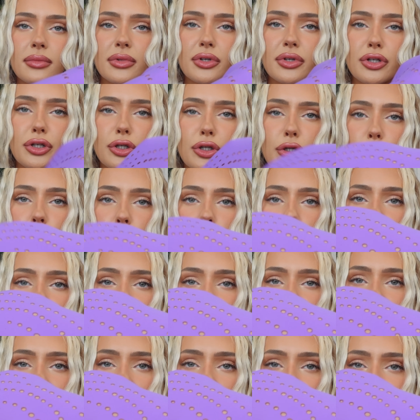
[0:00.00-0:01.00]
nude
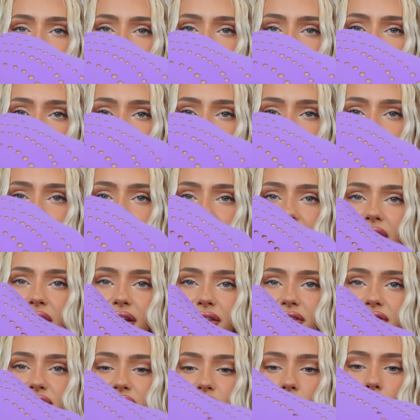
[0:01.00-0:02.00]
lining
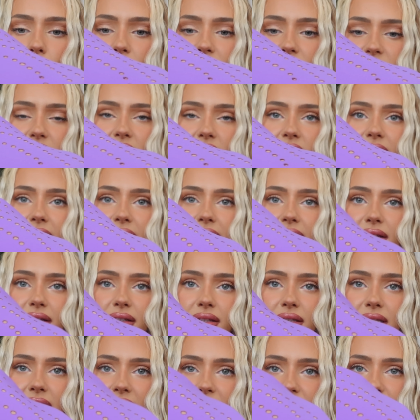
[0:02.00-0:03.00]
underneath, so it's not
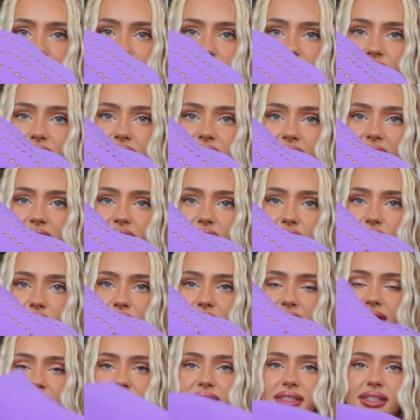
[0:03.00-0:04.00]
like that's your skin you're
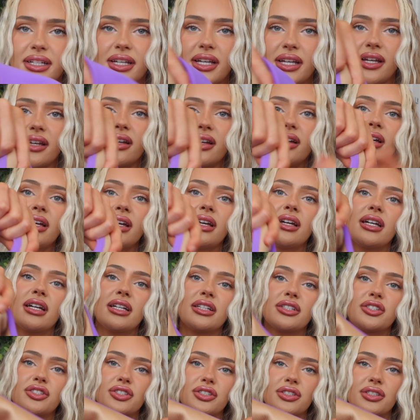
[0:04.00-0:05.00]
gonna see,
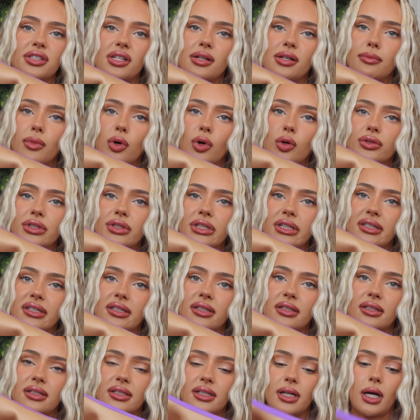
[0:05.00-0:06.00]
it's just the molded
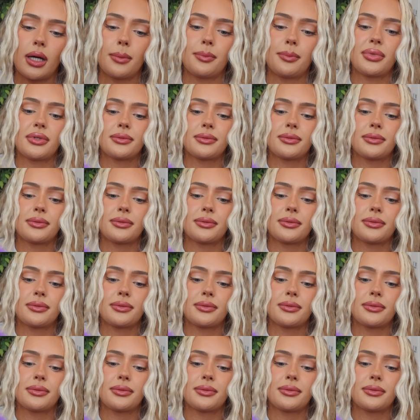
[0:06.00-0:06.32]
cup.